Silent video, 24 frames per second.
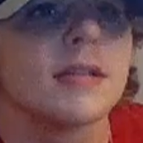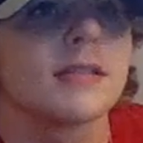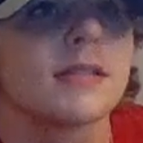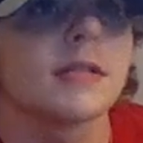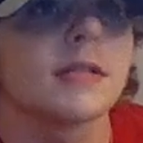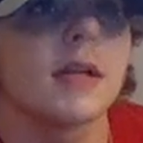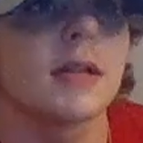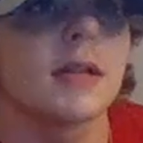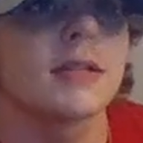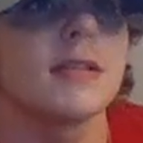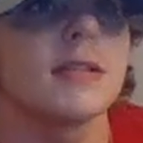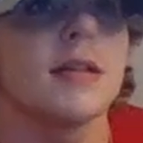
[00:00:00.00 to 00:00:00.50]

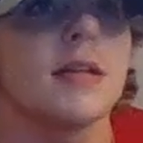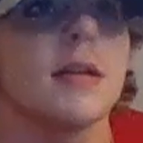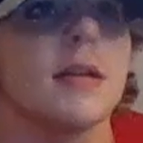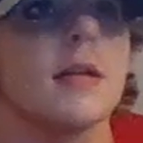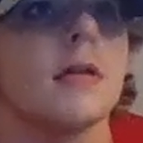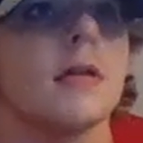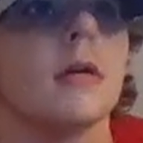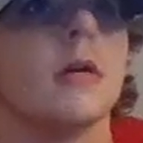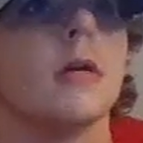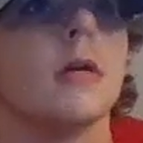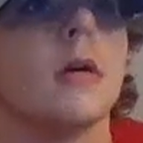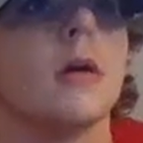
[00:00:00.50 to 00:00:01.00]

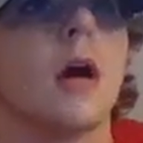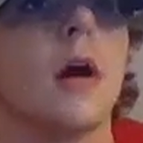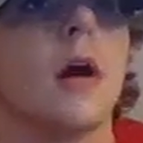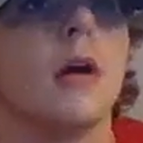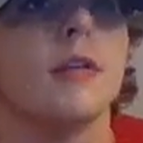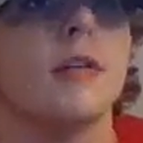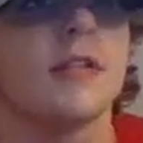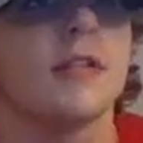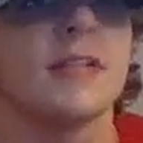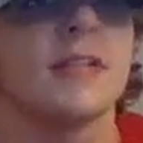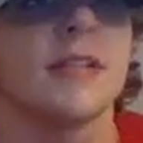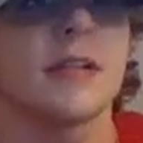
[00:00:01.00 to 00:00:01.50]
Selected
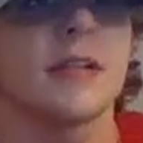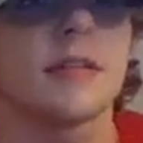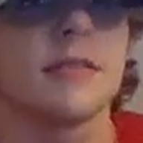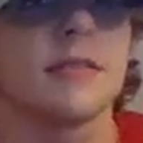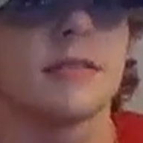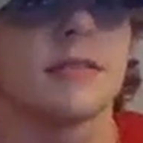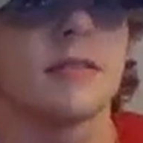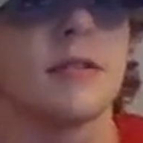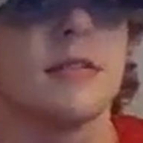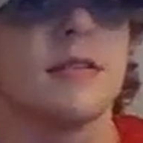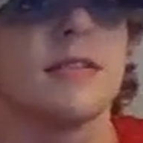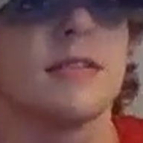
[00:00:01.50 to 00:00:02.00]

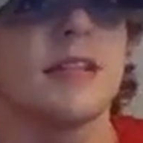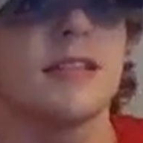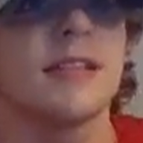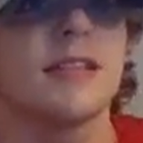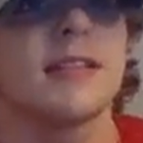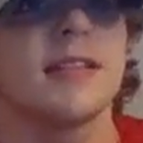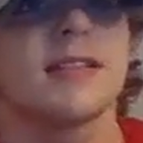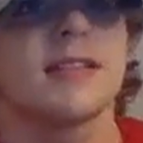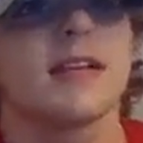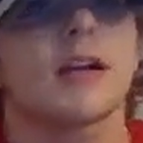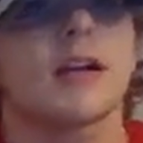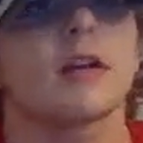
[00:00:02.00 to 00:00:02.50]

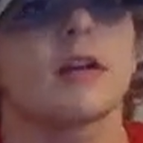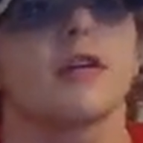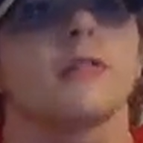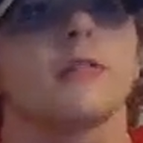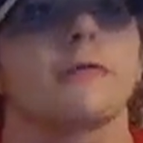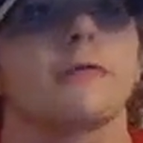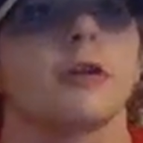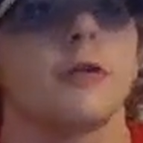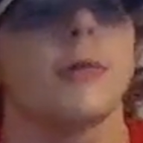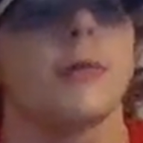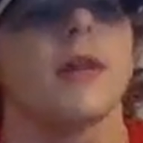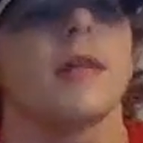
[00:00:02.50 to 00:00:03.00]
162nd
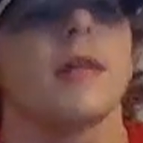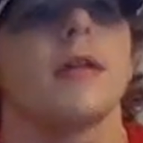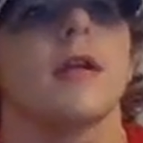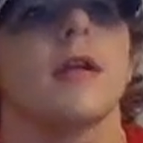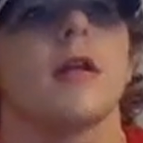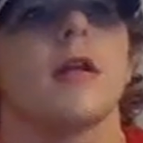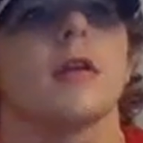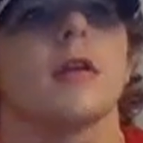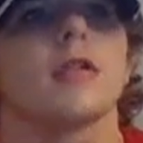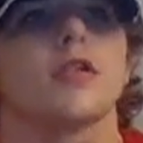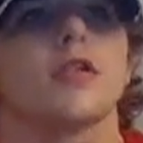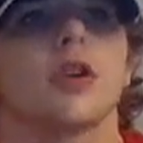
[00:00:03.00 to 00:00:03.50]
overall by the
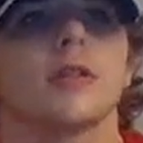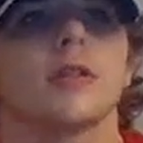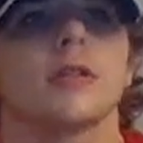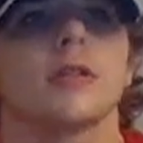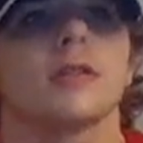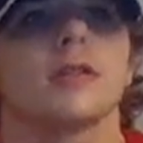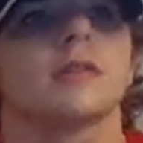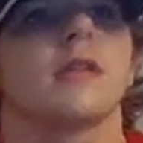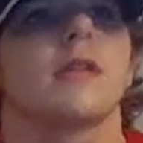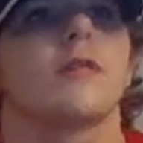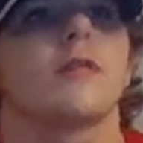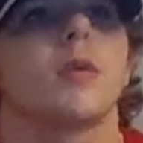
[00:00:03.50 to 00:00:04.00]
Dallas Stars
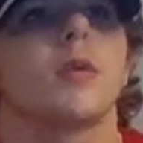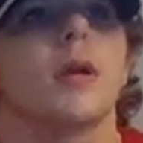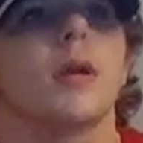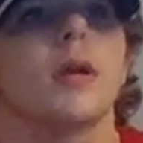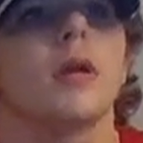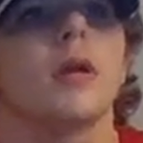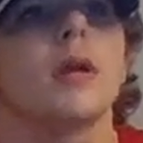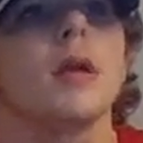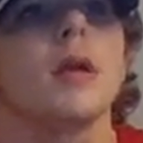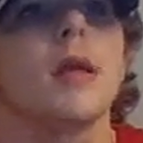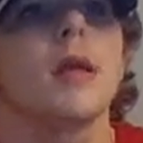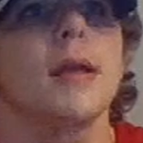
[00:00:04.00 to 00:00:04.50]
is left
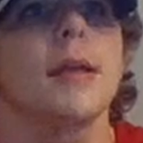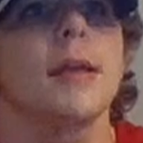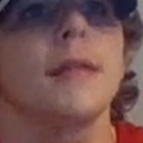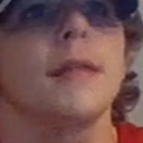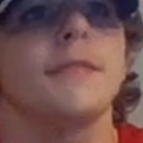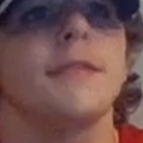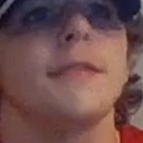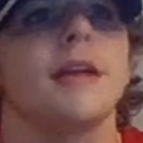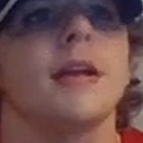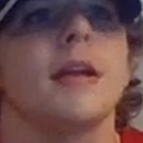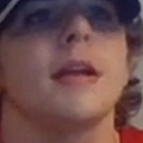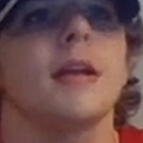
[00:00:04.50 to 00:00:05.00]
wing
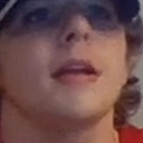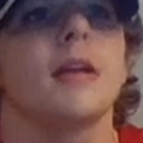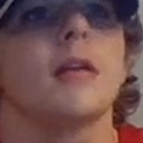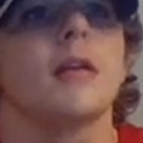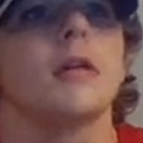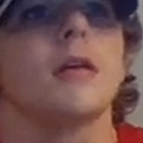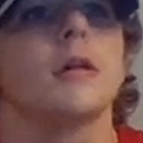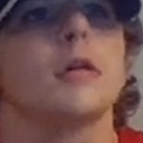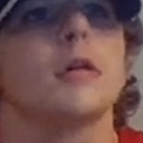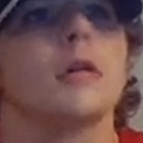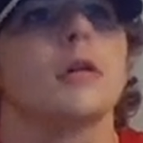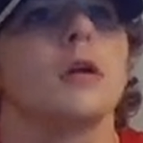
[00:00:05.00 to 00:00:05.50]
Evgeny
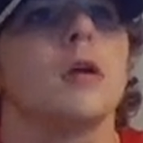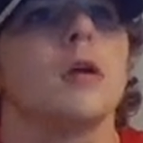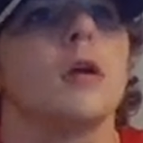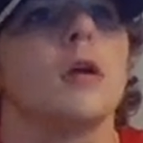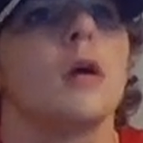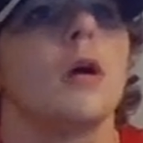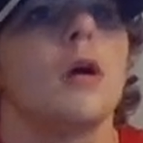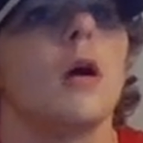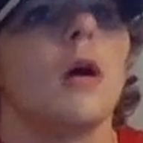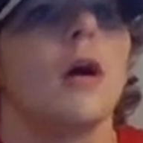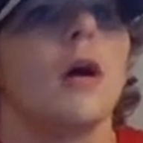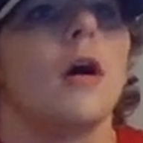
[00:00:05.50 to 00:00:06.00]

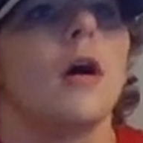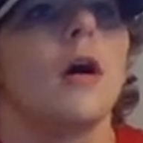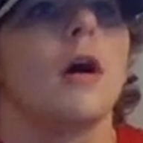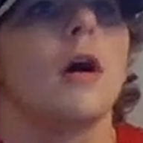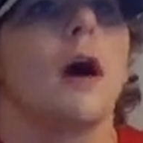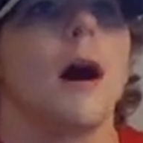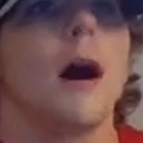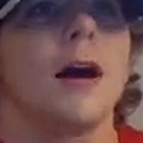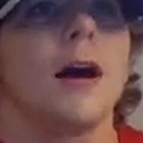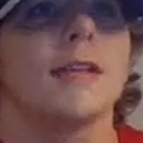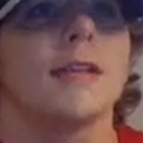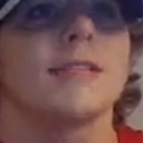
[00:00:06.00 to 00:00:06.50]

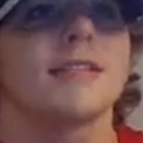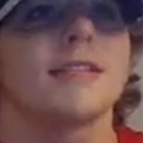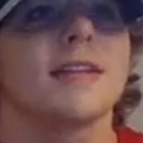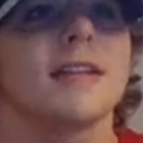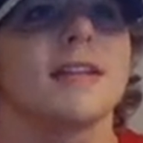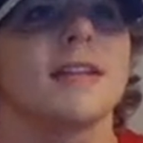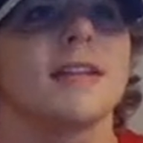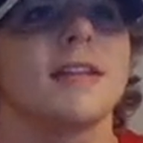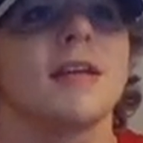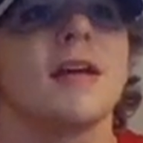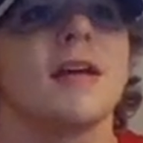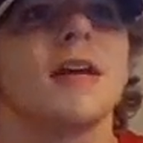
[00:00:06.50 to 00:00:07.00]

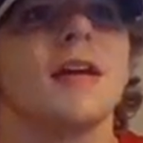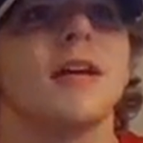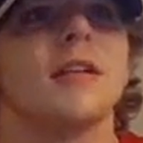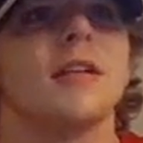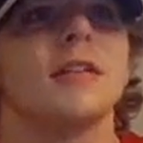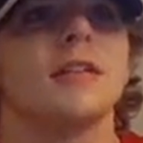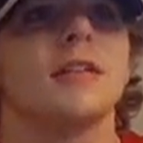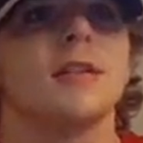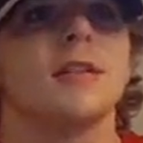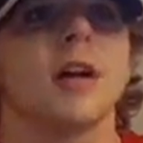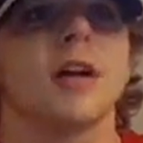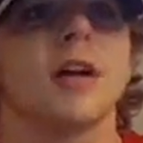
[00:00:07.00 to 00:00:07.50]
Austin
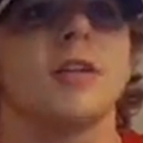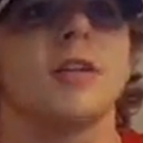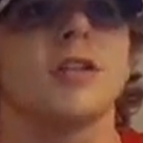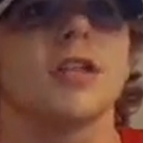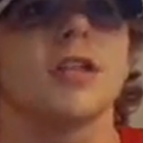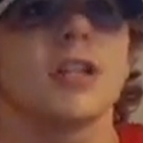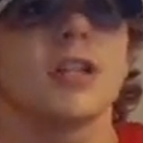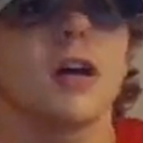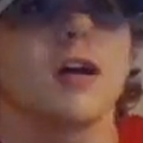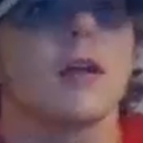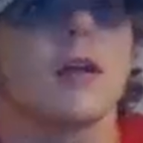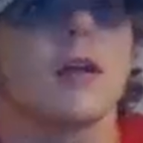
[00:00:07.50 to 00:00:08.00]
Tuck,